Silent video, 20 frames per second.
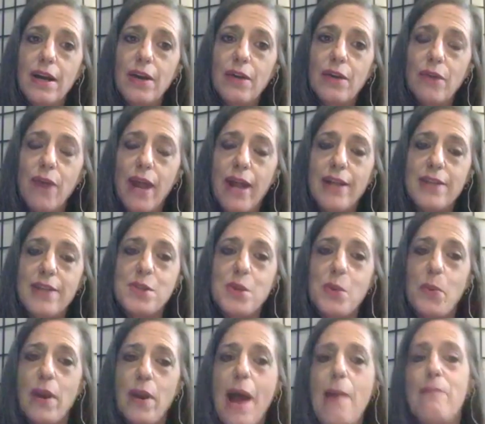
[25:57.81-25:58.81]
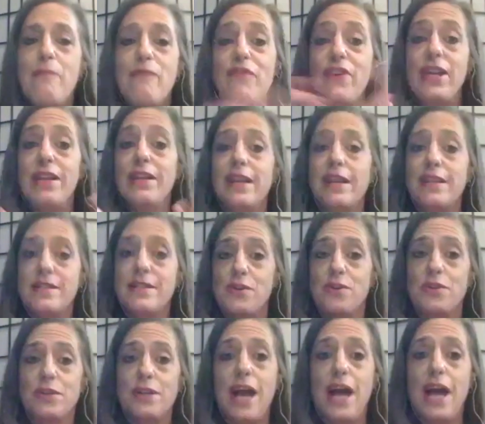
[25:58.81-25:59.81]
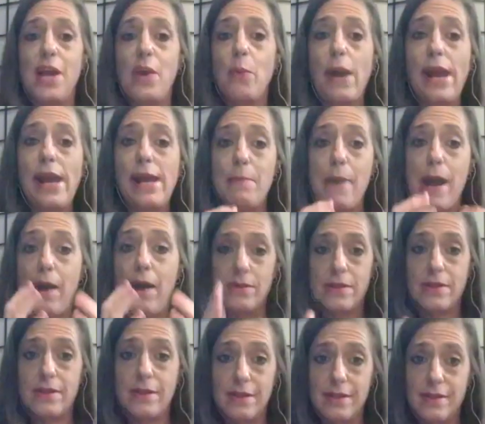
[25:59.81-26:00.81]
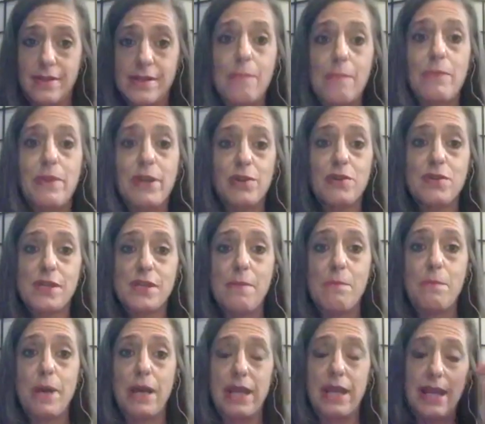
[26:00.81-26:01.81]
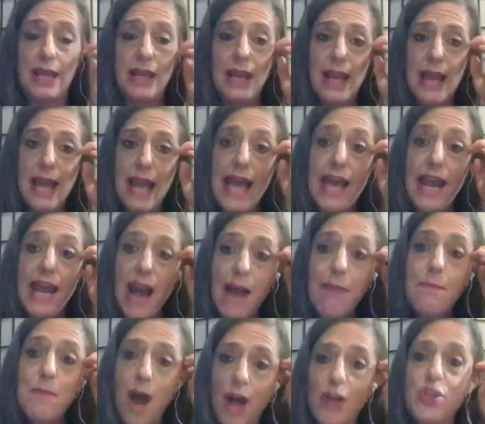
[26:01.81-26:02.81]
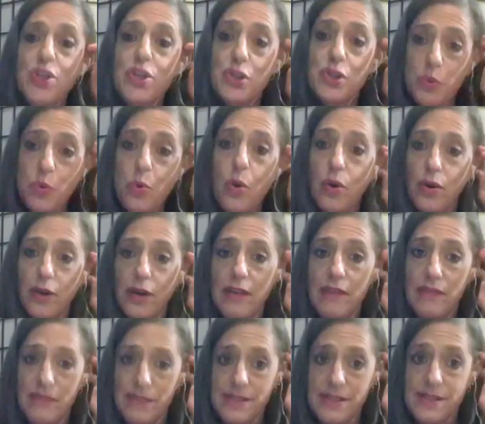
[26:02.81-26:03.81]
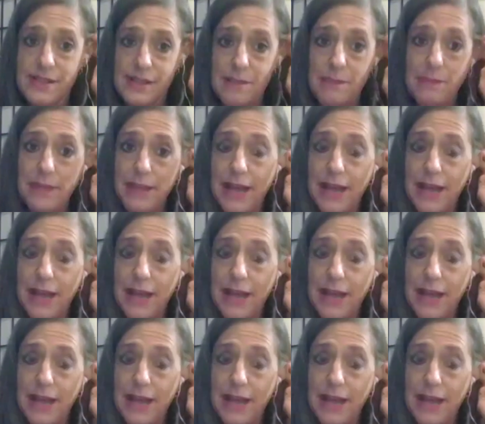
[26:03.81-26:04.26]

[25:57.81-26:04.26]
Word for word: Right? So when I'm feeling a certain kind of way about something or somebody, and I'm not sure if this is something,